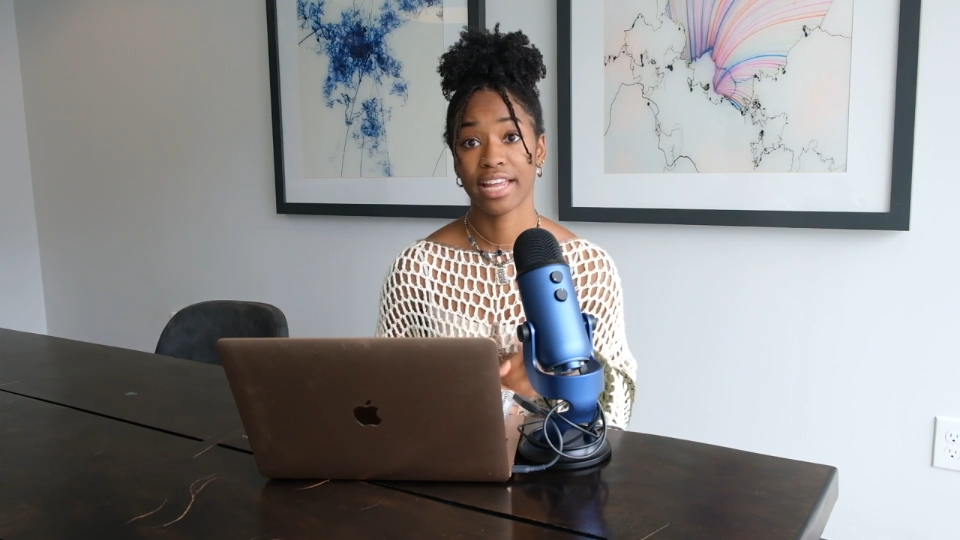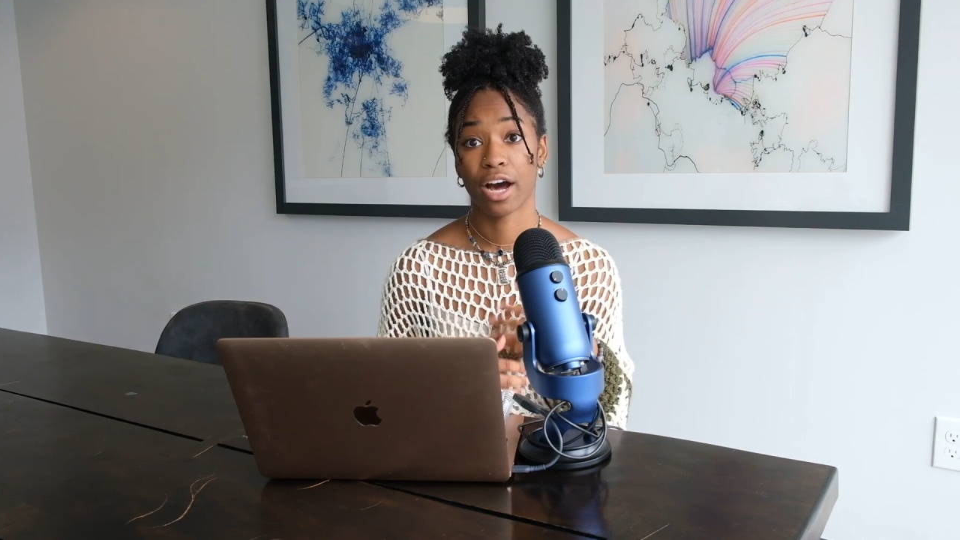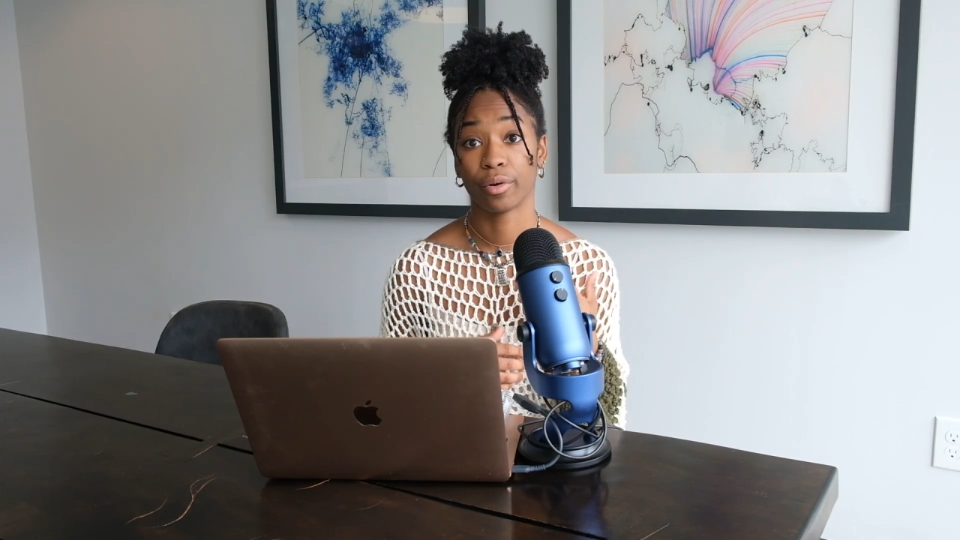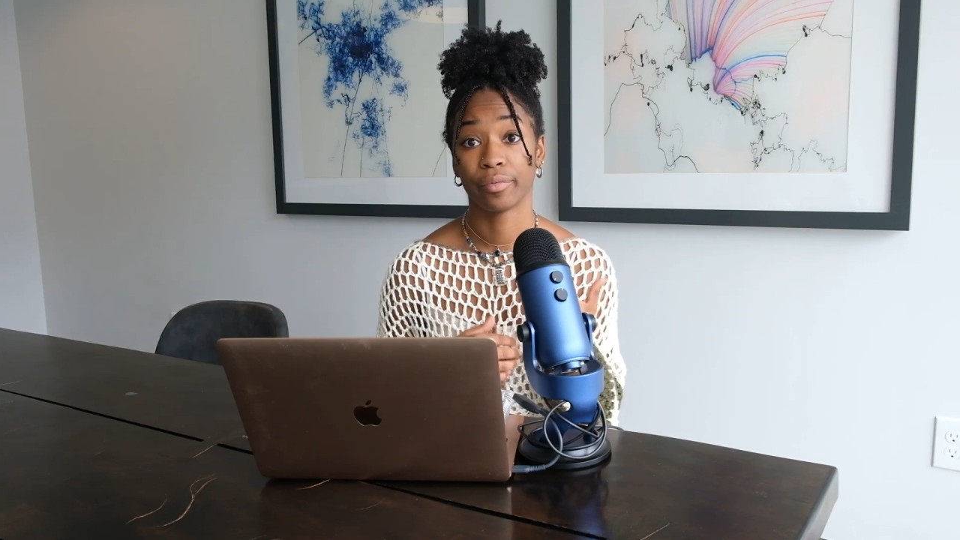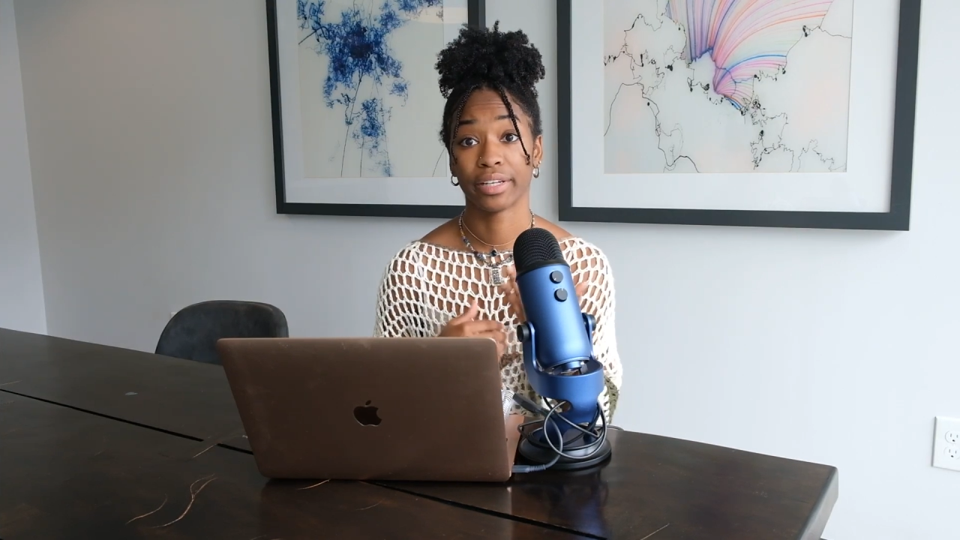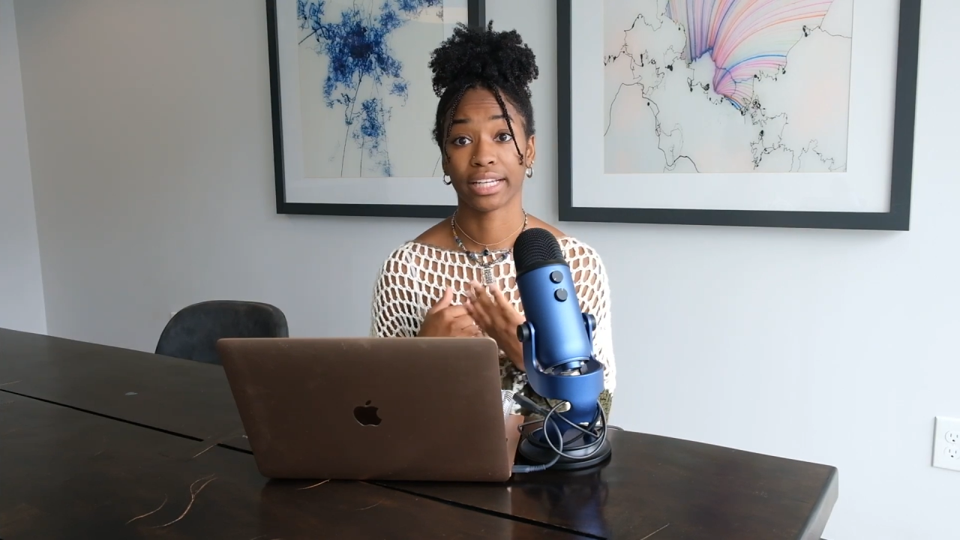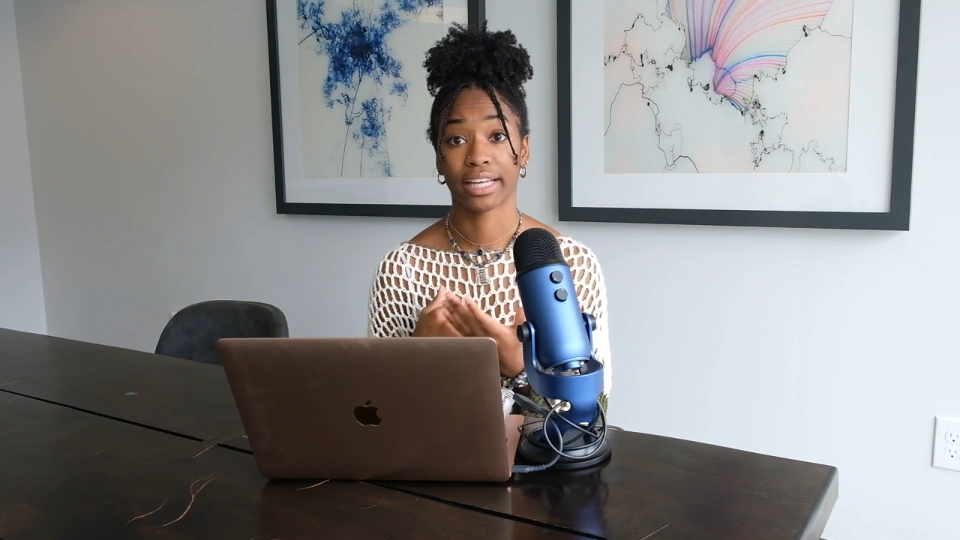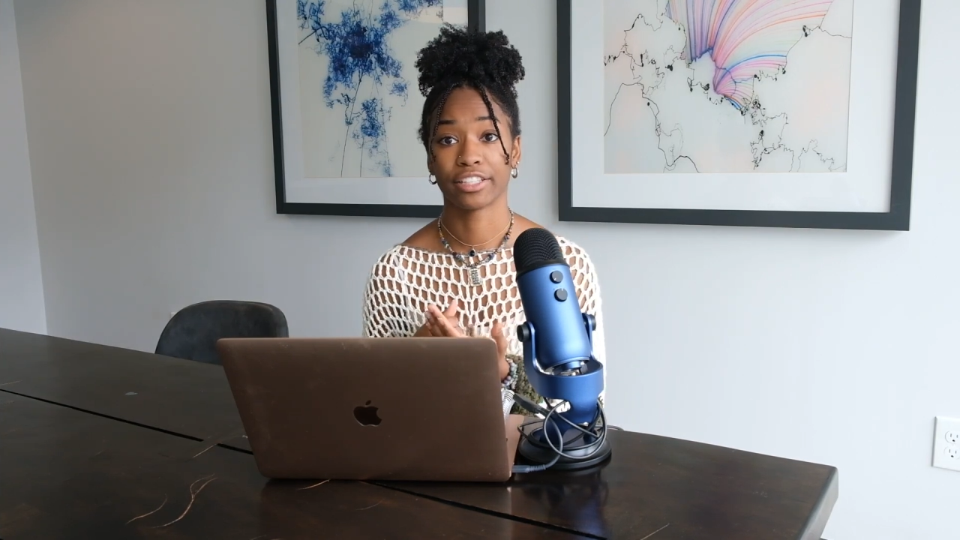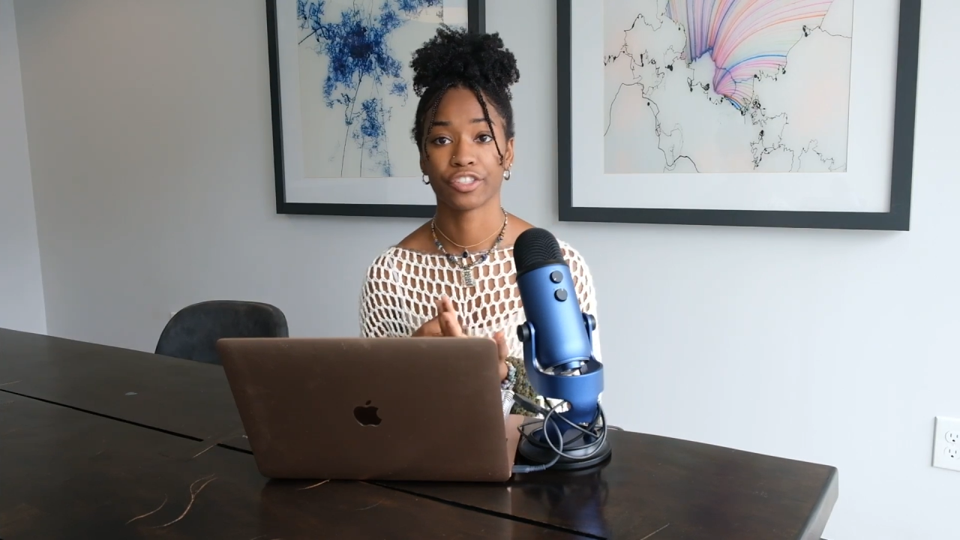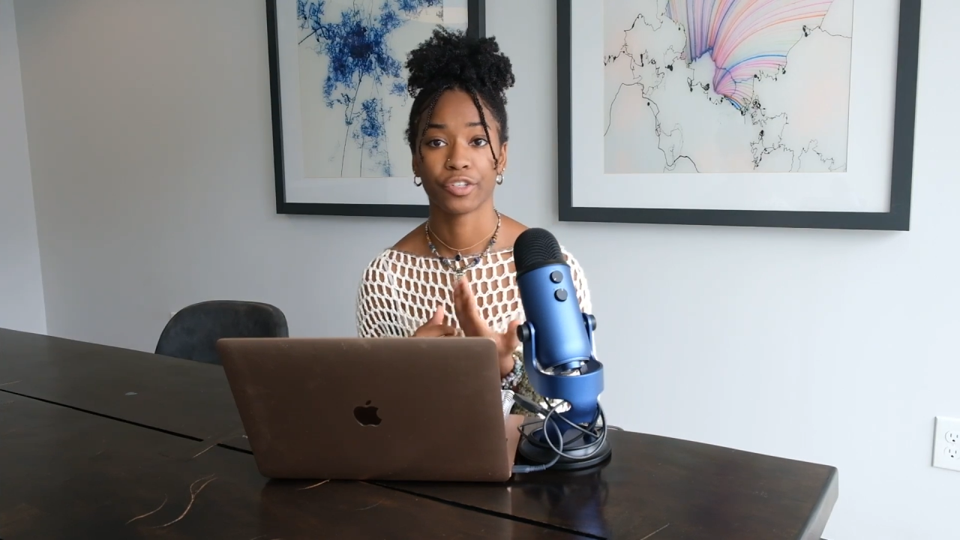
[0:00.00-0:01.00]
Now, when we
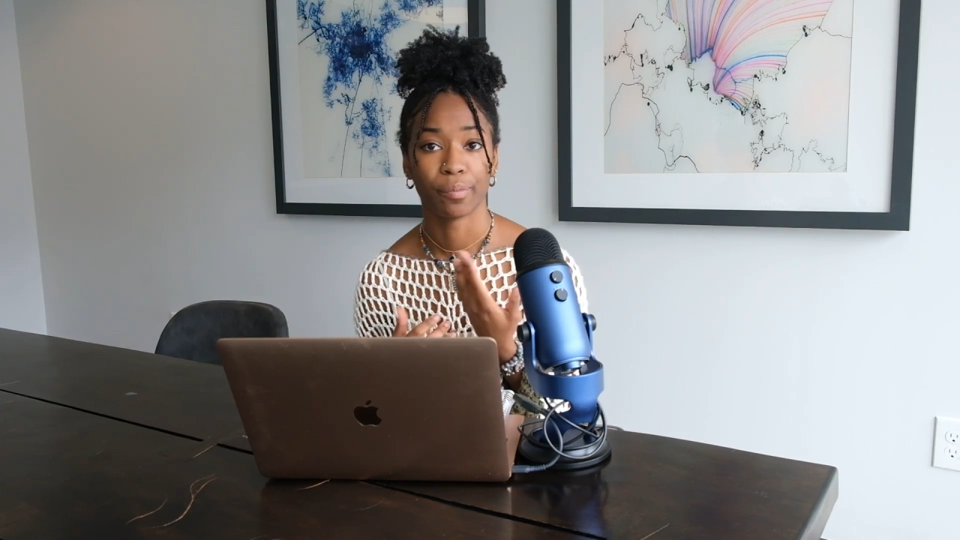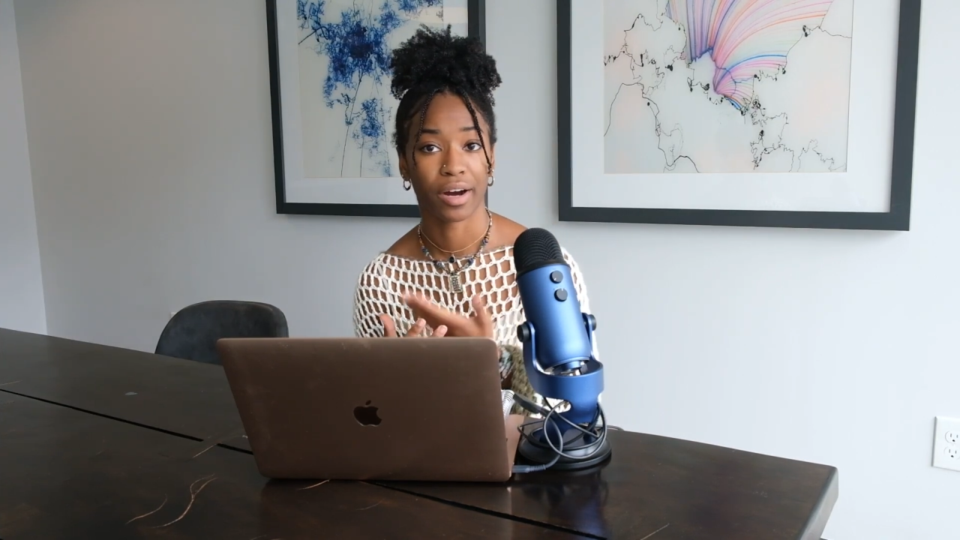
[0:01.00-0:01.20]
look into